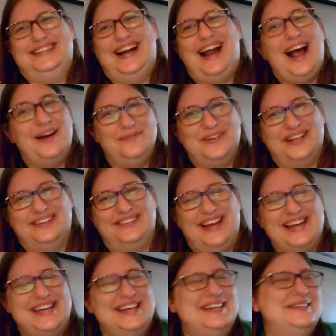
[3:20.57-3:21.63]
I'm gonna
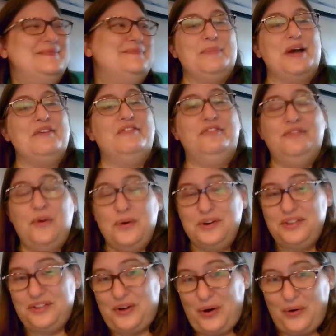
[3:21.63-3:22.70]
like it. My
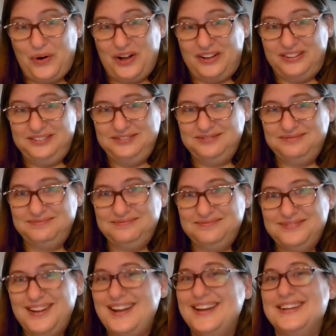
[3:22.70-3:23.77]
fourth goal
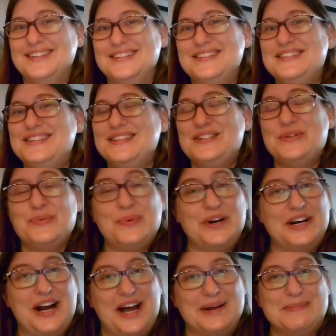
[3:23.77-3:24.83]
is to
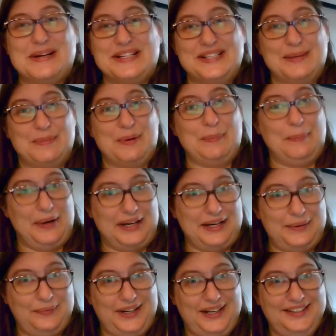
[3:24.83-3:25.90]
work on my summer buddy
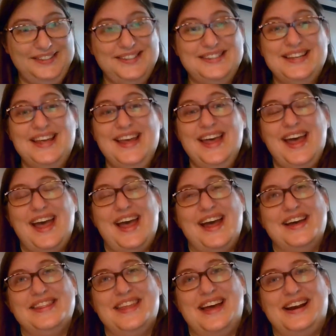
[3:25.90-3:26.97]
reads,
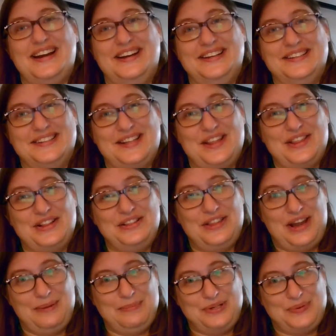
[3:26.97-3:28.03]
and that is The
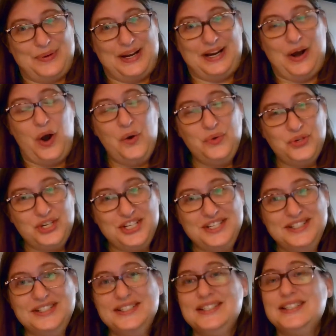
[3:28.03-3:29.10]
Light Between
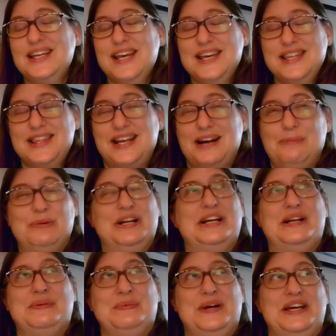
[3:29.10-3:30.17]
Oceans that I'm
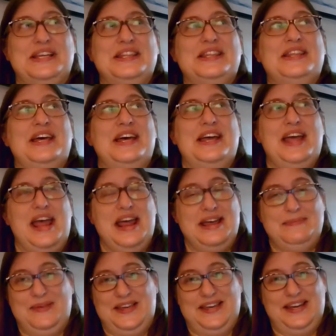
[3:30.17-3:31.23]
reading with
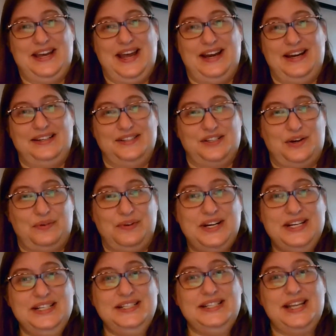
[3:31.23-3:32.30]
Amy at A-Star
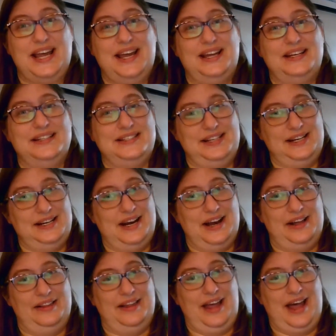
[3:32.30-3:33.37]
Reads and
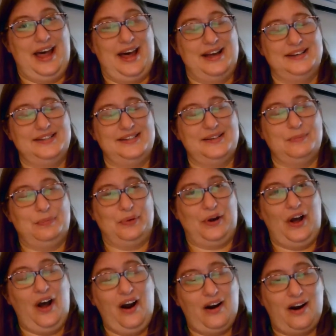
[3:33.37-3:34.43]
Danielle at
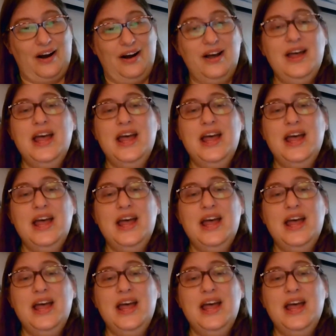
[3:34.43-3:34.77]
Bukhara,